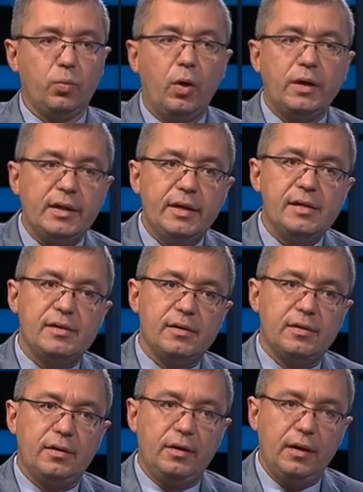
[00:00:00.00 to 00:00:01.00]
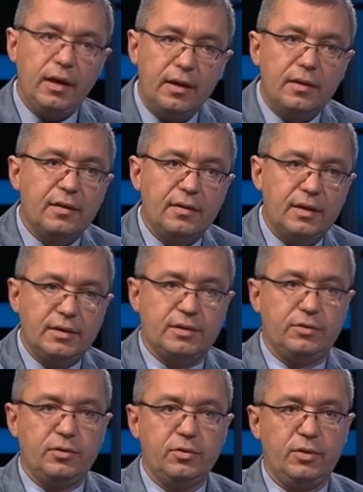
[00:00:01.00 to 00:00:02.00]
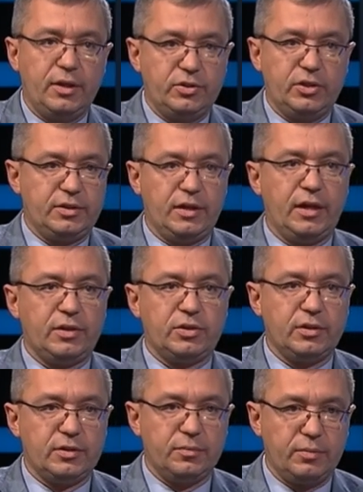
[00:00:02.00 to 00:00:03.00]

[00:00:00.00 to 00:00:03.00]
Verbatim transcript: what is in this new legislation?